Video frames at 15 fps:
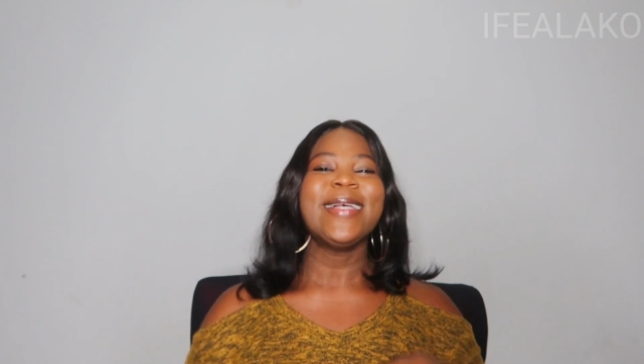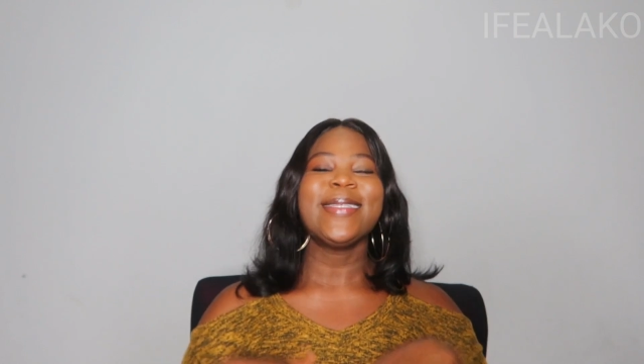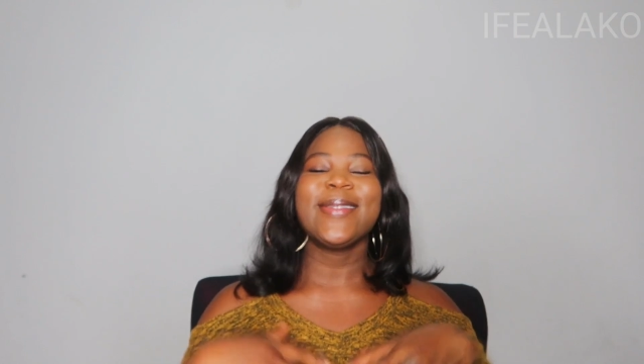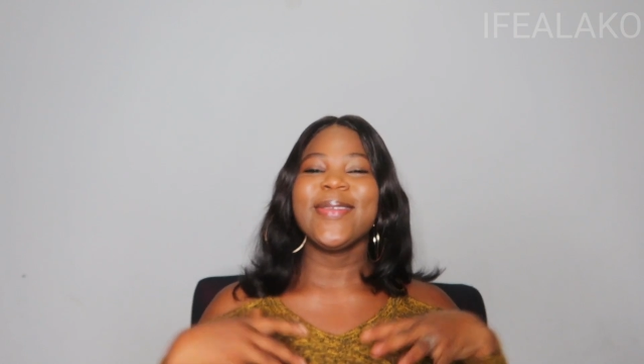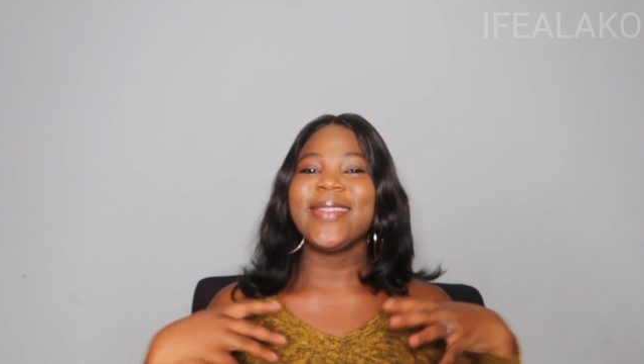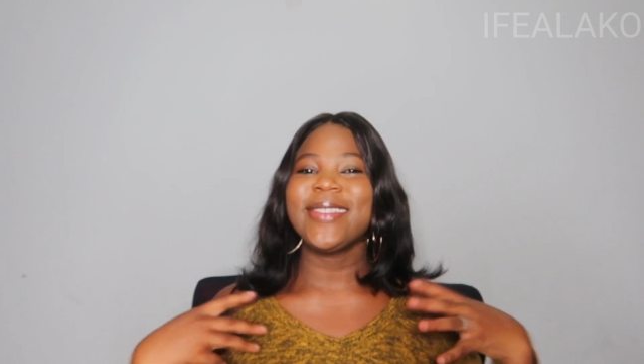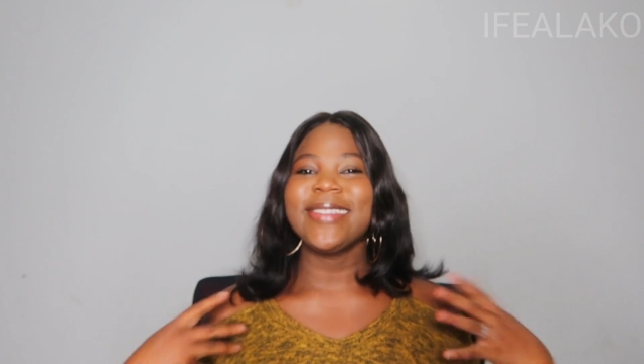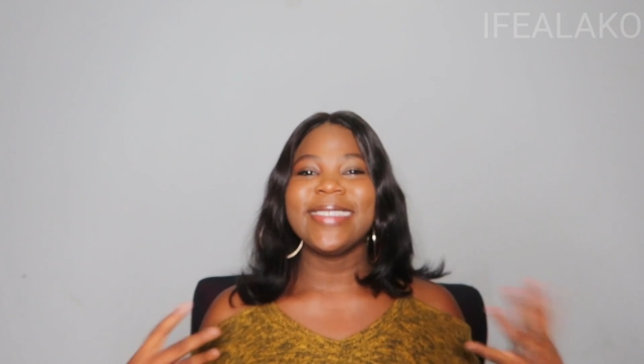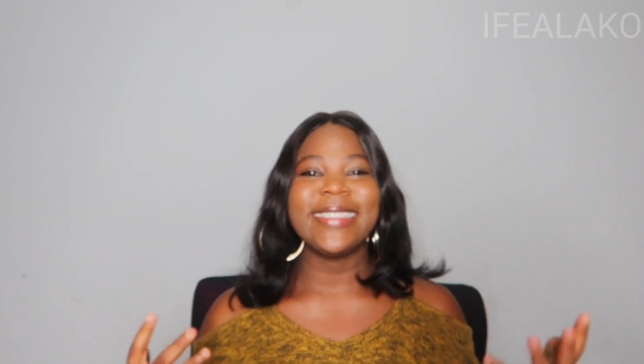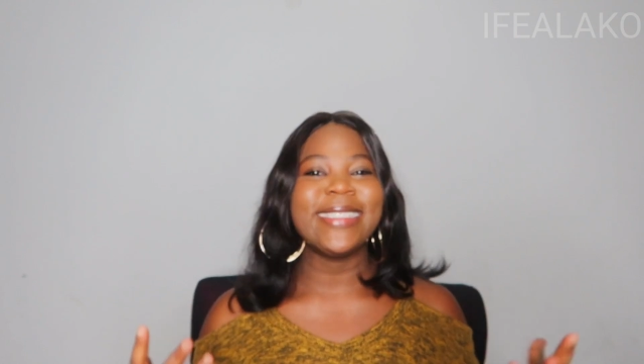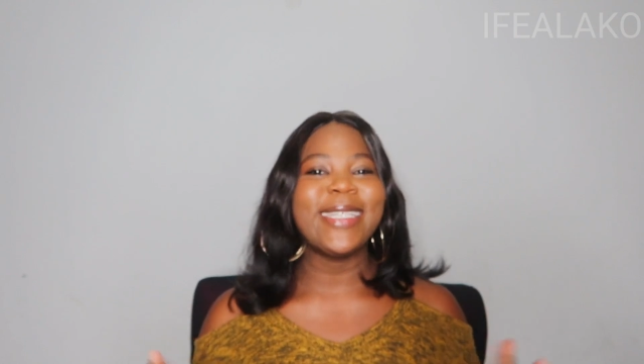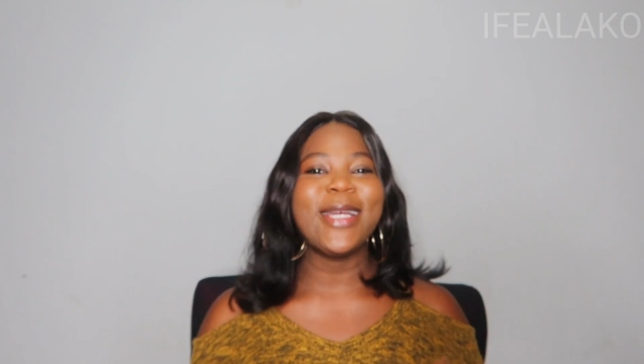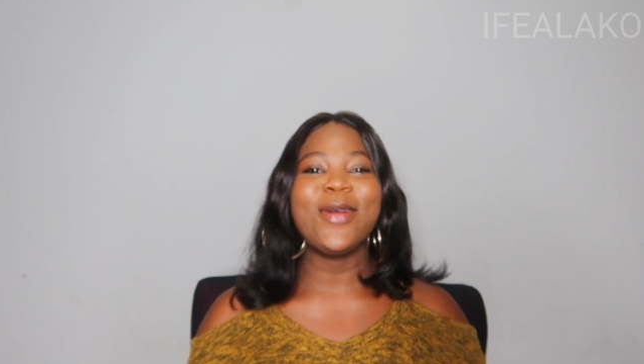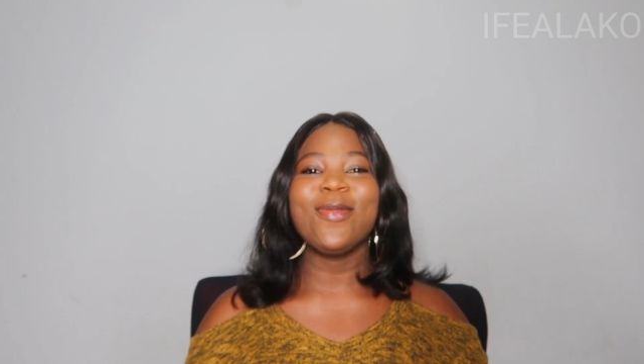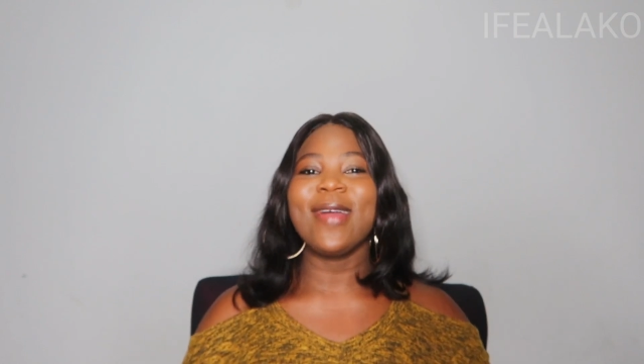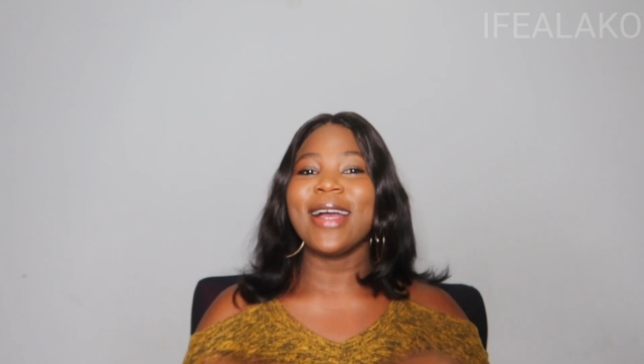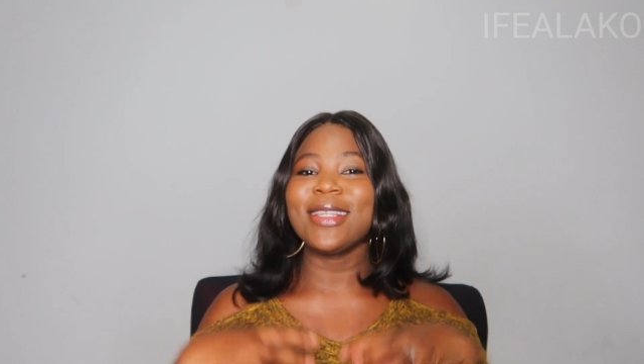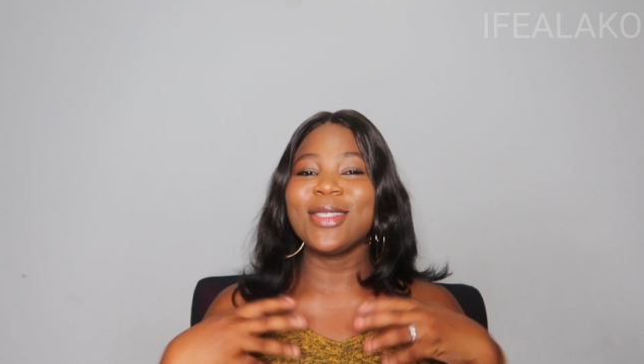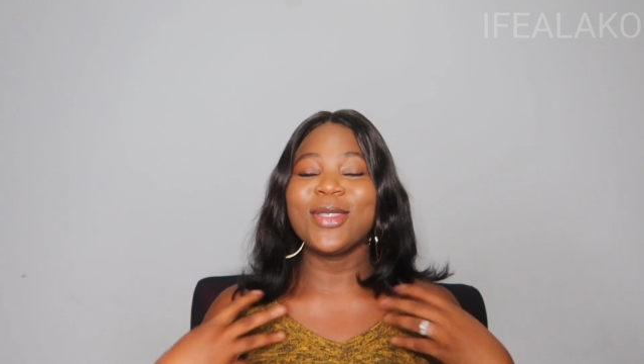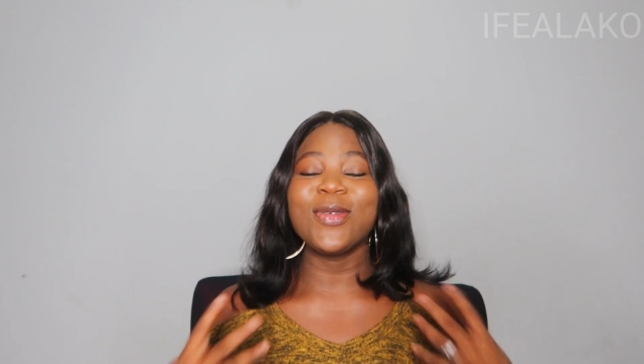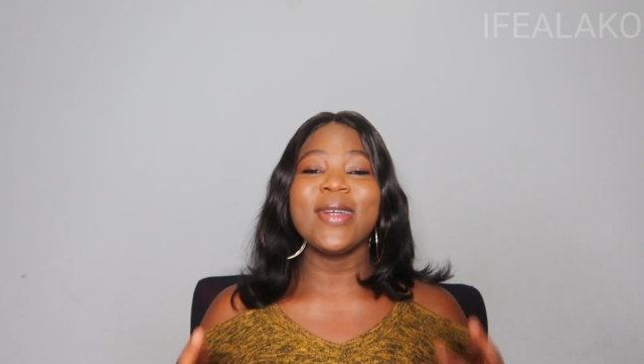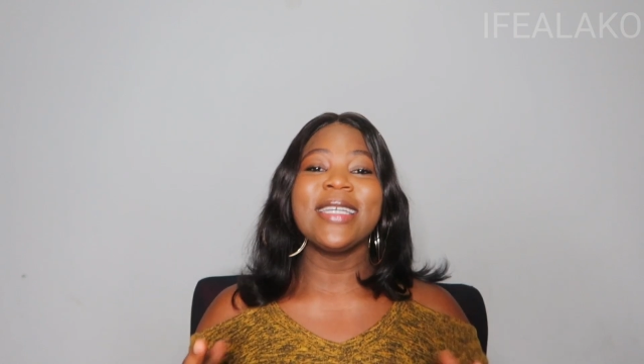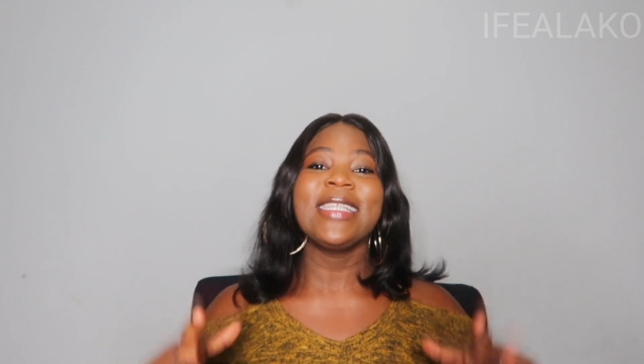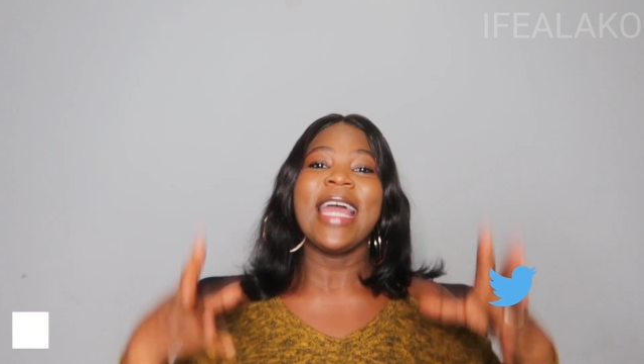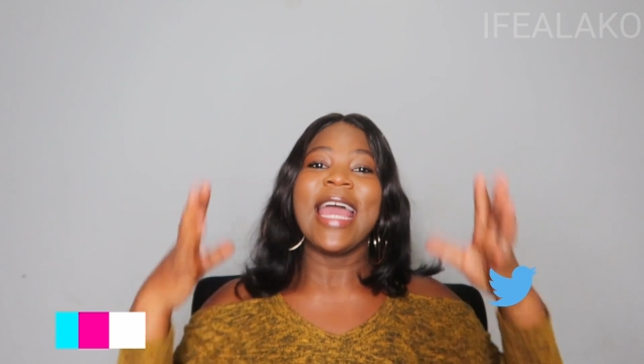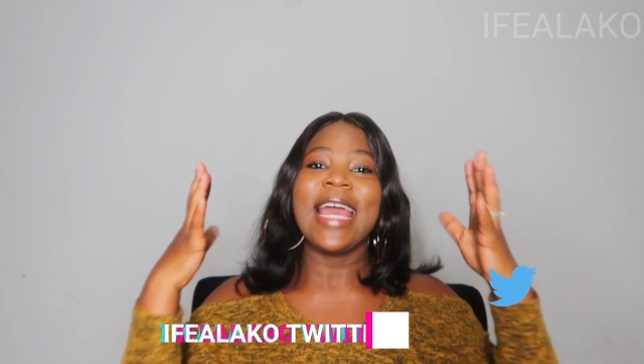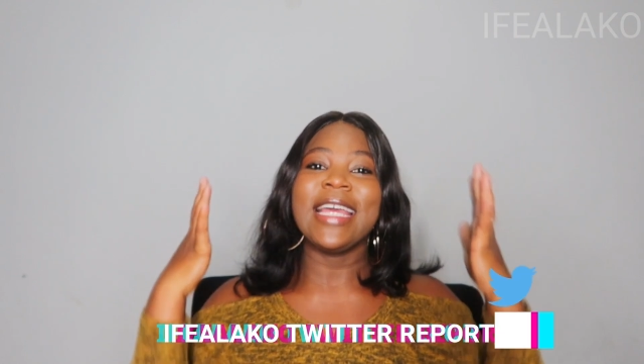So today we are doing